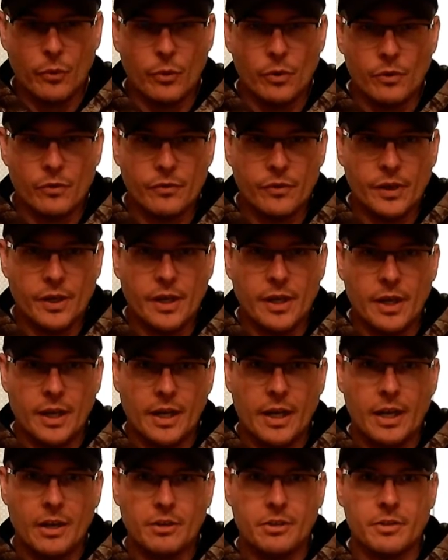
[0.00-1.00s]
forth, and it
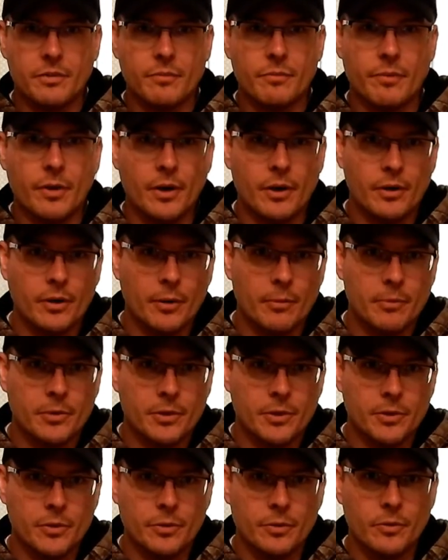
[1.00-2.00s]
allows the firearm
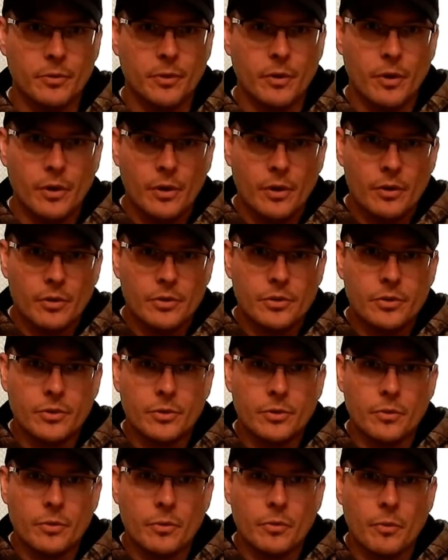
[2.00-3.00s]

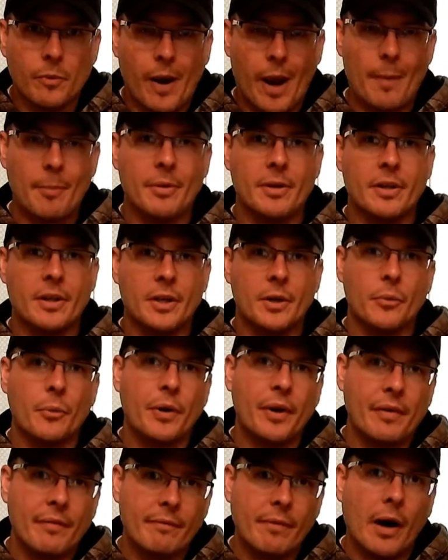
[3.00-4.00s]
to rapidly
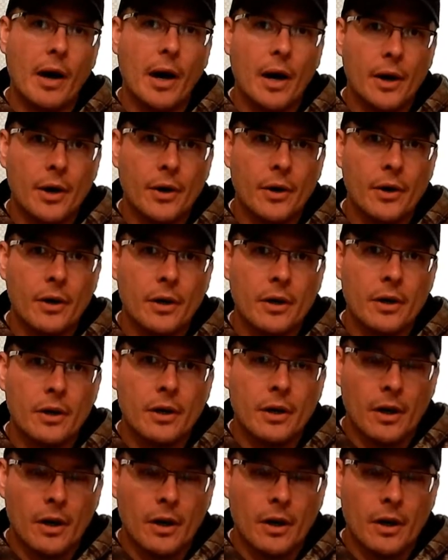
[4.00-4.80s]
refire.